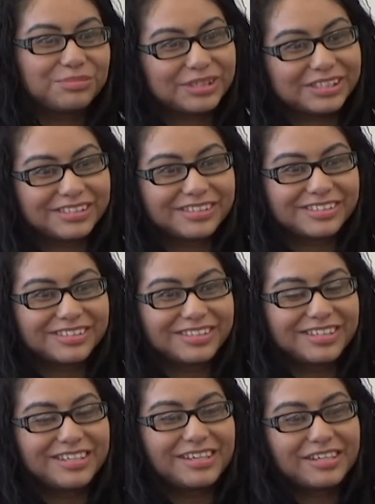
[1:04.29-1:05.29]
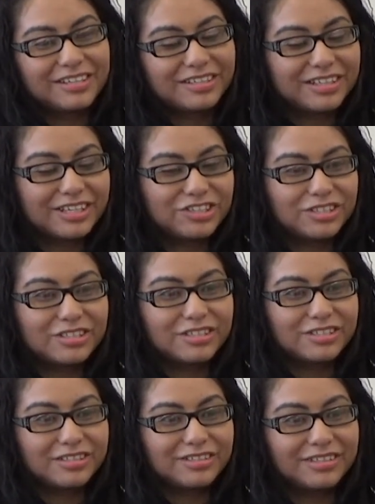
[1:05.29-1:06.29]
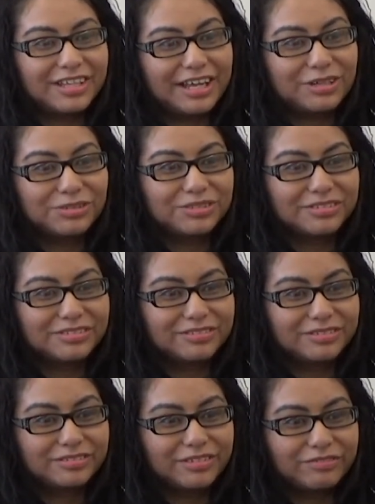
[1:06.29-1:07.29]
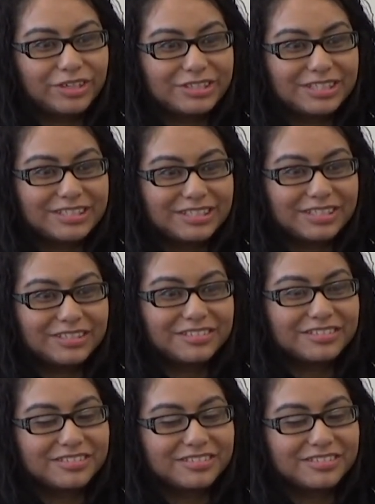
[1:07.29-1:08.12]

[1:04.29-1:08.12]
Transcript: but that's just now versus then.